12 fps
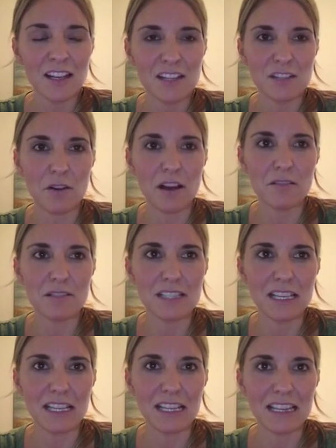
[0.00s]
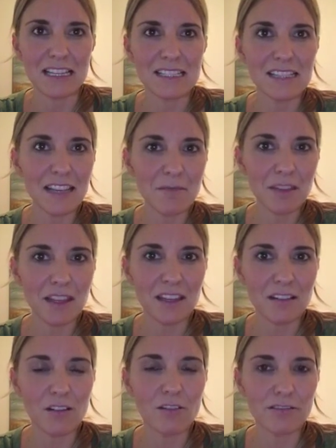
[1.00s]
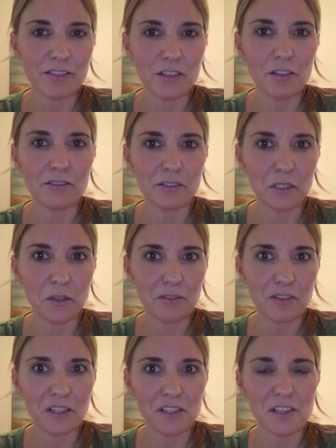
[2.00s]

So I was eating the same thing over and over and over.